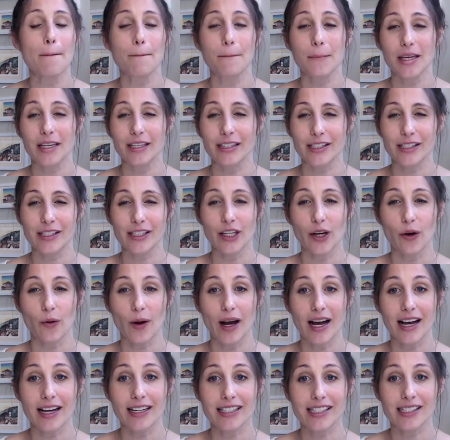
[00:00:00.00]

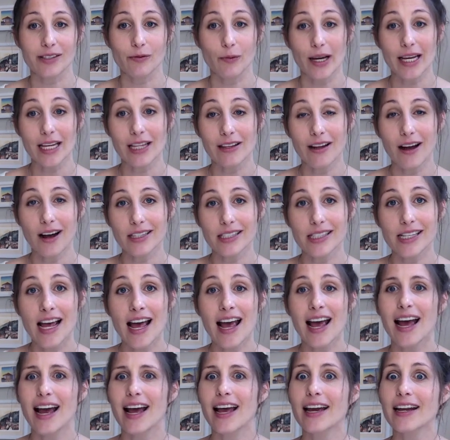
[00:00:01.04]
PCOS, weight loss,
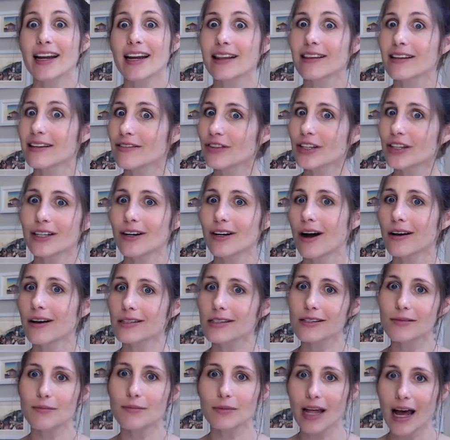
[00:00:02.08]
and living an
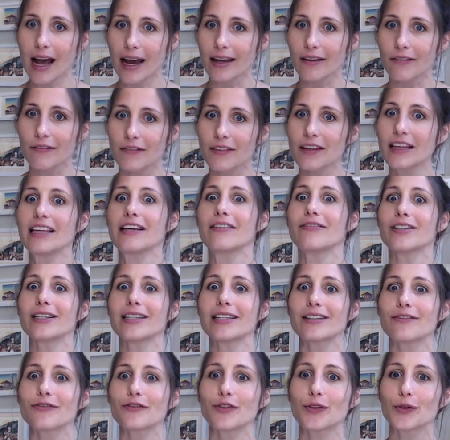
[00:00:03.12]
awesome life, even
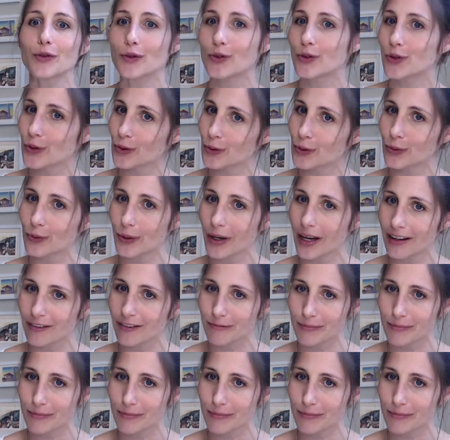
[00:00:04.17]
if you do have